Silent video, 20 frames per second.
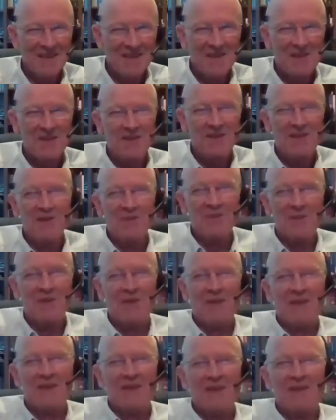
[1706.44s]
So
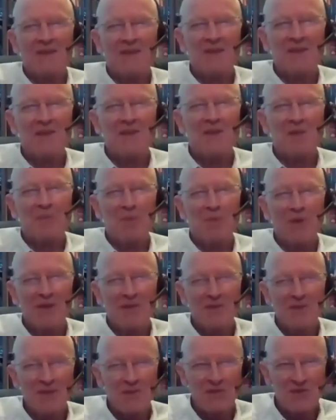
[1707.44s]
they didn't
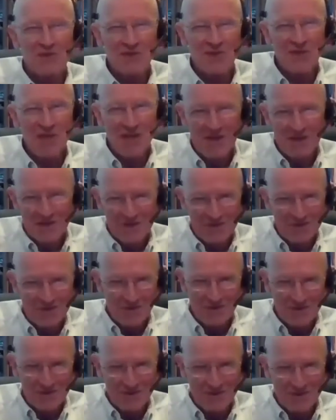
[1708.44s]
upgrade their
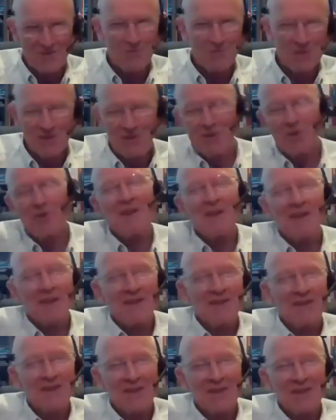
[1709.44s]
standards. But go
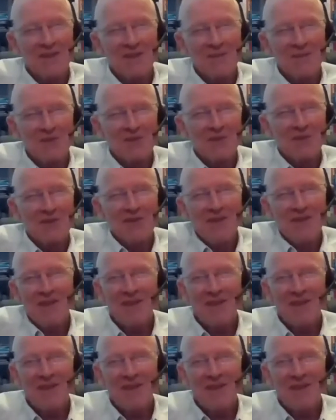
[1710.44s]
ahead, Doug. I'm sorry.